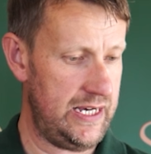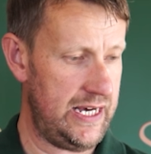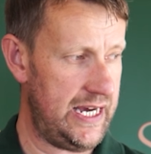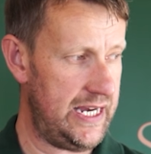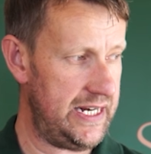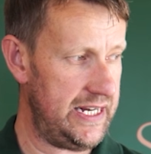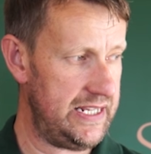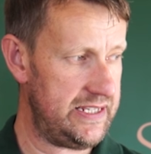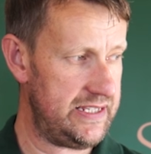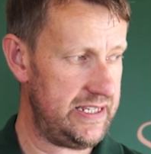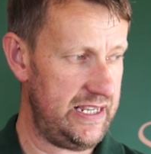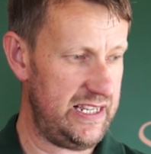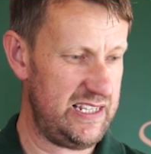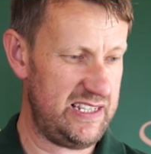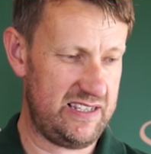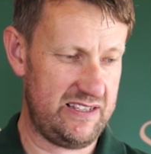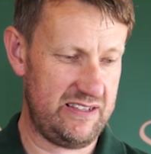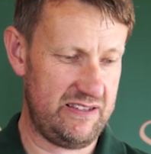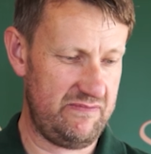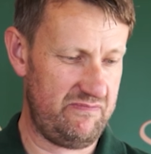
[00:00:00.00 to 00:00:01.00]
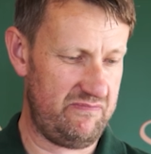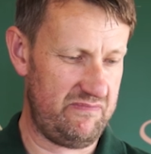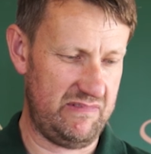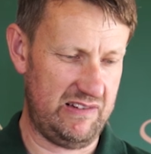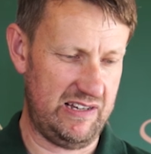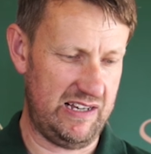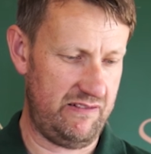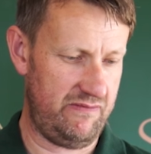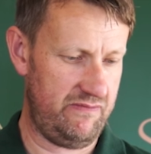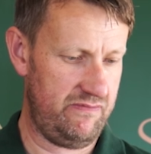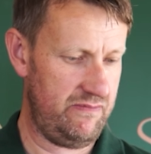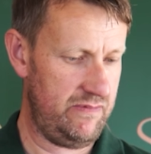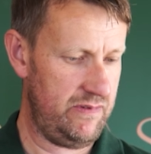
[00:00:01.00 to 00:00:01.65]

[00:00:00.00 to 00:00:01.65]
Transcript: And it is, well,